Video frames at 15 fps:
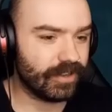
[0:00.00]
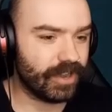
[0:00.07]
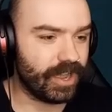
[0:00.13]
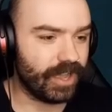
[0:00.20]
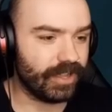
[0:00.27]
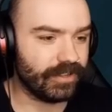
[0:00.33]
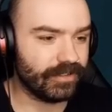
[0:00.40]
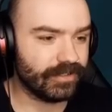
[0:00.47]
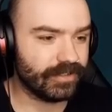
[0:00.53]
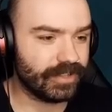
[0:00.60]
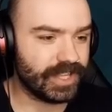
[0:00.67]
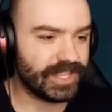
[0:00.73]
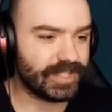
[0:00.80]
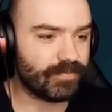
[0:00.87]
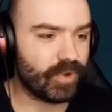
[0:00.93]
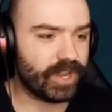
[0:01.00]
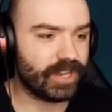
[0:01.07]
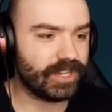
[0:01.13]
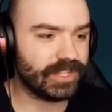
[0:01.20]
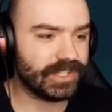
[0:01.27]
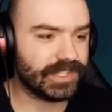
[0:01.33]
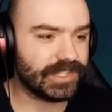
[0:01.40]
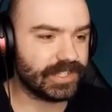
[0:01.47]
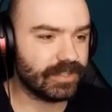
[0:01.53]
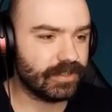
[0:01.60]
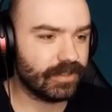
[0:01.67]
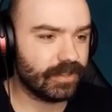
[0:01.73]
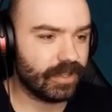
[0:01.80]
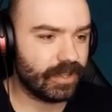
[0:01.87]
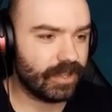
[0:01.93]
Alright. These predators
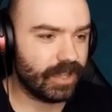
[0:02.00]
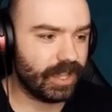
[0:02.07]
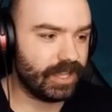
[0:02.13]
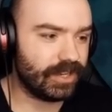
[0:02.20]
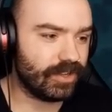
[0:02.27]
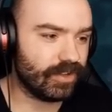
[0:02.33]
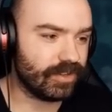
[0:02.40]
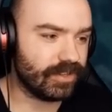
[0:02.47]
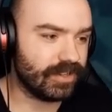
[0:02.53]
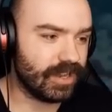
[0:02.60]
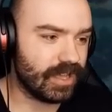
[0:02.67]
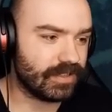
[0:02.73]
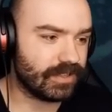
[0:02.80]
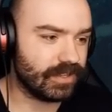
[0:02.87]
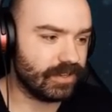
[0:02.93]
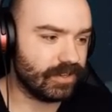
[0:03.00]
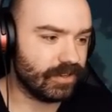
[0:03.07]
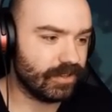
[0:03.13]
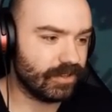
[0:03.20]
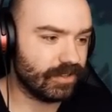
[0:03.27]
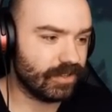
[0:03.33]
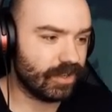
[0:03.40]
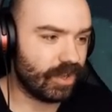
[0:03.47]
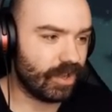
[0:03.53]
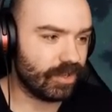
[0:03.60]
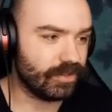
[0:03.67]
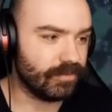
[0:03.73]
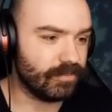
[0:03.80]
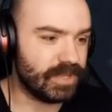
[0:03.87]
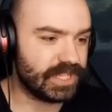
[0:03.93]
ain't got nothing
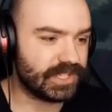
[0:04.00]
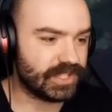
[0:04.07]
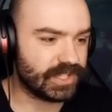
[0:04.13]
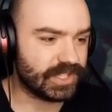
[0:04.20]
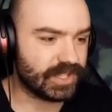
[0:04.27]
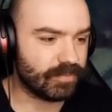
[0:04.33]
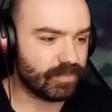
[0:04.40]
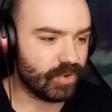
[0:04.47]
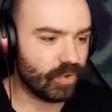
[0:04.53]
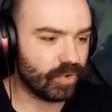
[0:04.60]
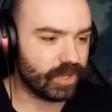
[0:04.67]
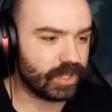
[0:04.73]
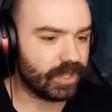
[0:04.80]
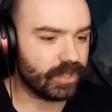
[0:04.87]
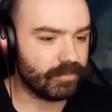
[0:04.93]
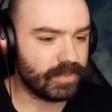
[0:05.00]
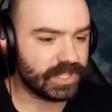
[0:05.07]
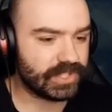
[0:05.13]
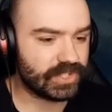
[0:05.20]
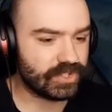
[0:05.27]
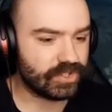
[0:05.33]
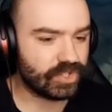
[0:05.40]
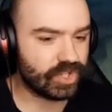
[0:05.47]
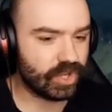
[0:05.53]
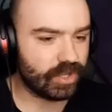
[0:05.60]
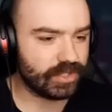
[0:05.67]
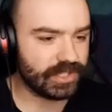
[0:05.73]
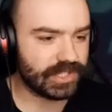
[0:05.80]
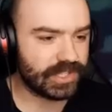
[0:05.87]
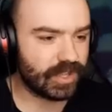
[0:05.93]
on Mr. Subnautica. Mr.
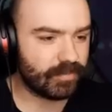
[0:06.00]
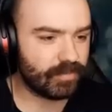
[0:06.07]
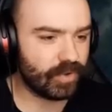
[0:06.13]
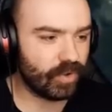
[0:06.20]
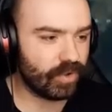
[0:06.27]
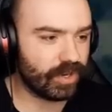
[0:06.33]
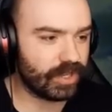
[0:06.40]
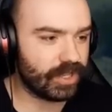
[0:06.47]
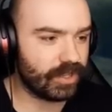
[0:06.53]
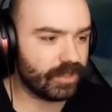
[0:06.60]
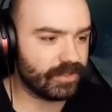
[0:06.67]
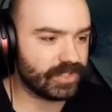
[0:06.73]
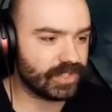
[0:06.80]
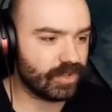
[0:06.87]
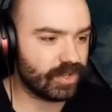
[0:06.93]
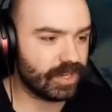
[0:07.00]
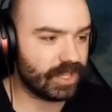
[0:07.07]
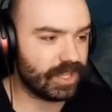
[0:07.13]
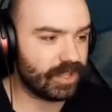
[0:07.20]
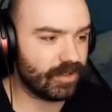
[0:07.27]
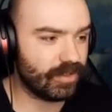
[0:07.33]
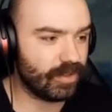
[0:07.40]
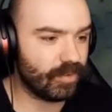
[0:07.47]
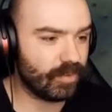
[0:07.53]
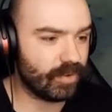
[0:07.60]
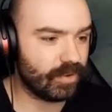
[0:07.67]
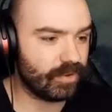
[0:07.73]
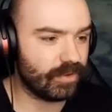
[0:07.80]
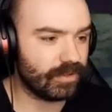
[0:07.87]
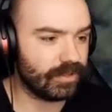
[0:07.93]
John Subnautica is gonna kill you
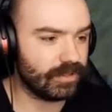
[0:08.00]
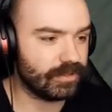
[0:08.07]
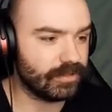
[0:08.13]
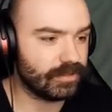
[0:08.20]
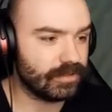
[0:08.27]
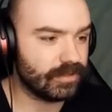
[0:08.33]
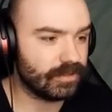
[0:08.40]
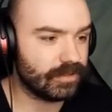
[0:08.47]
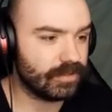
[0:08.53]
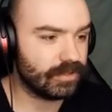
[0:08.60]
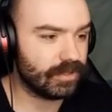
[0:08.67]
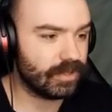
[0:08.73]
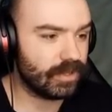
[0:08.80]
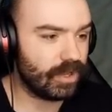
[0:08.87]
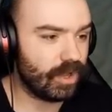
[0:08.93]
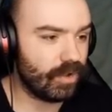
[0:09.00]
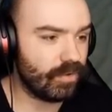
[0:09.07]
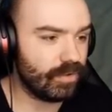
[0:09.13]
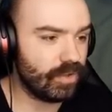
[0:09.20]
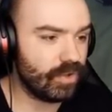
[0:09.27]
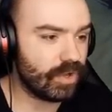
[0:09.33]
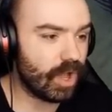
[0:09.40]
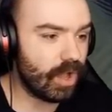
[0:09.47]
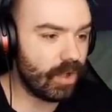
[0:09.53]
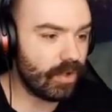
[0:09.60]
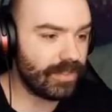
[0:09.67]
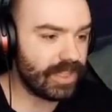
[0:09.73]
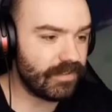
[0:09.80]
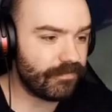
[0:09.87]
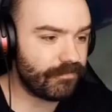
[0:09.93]
all. Oh, look. Oh,
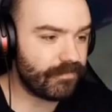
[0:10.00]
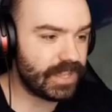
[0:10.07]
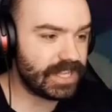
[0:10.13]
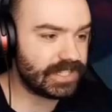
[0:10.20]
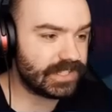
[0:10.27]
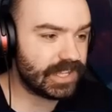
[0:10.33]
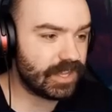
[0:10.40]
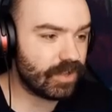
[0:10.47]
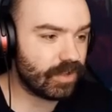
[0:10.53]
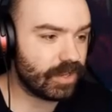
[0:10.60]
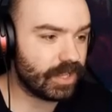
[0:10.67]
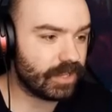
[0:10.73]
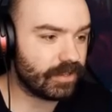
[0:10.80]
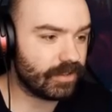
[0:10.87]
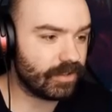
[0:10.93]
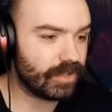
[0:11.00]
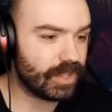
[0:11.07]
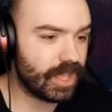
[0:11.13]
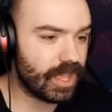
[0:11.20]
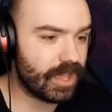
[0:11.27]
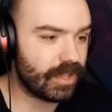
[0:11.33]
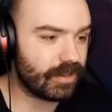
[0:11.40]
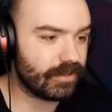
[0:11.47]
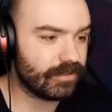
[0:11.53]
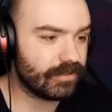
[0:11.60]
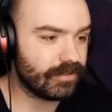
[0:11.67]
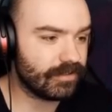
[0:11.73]
they're feasting on it. Look at that.